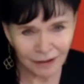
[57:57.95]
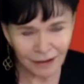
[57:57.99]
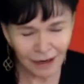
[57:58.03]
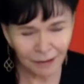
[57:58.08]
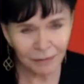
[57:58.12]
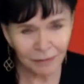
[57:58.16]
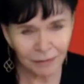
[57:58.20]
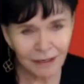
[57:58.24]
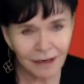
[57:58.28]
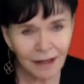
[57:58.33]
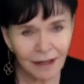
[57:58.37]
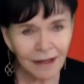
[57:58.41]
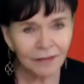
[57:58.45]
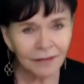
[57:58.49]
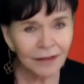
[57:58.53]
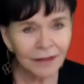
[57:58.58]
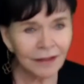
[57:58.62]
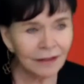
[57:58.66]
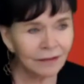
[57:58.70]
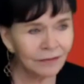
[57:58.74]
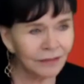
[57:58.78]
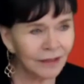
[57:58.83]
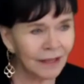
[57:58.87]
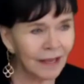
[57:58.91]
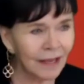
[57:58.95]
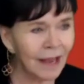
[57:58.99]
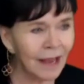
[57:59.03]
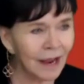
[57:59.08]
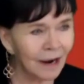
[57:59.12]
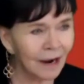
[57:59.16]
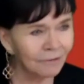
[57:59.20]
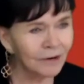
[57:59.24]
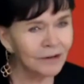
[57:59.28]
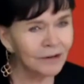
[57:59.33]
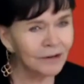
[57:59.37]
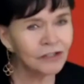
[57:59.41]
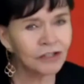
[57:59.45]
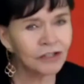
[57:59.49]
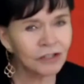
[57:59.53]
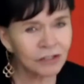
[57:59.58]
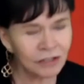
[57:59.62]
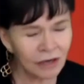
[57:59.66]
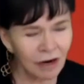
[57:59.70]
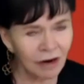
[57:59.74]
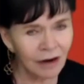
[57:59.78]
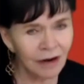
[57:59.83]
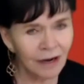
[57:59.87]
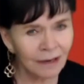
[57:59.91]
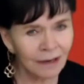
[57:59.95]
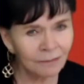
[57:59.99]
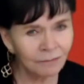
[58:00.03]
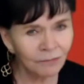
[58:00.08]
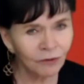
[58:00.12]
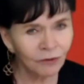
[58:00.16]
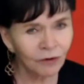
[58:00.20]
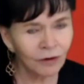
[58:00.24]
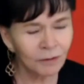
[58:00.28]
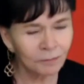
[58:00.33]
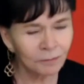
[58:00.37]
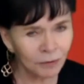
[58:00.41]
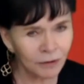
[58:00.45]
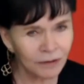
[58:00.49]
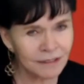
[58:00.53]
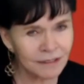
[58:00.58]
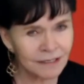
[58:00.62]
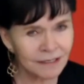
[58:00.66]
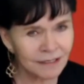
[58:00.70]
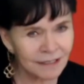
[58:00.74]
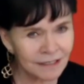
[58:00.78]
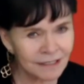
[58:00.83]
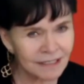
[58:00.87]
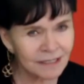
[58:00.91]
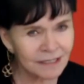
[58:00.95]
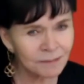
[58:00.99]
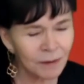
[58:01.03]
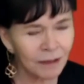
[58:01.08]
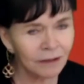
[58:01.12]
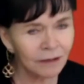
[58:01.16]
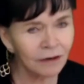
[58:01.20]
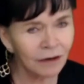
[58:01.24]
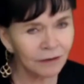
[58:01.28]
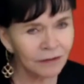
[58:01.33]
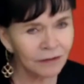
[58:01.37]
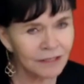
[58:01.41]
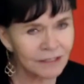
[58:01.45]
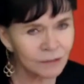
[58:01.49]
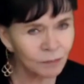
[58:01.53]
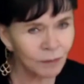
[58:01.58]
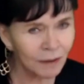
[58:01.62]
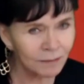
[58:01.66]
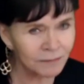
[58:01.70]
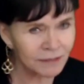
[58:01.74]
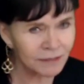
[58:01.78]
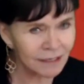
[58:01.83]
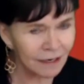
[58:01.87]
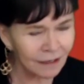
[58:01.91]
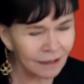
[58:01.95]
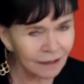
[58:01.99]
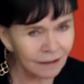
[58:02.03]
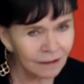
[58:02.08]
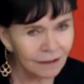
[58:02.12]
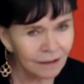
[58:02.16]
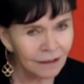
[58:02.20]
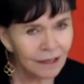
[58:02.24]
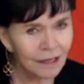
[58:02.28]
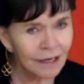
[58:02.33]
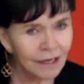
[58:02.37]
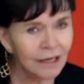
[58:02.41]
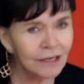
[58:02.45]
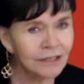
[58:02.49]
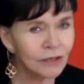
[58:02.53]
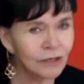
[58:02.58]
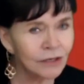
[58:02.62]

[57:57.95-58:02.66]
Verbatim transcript: I mean, the the average time for a person to spend on this website is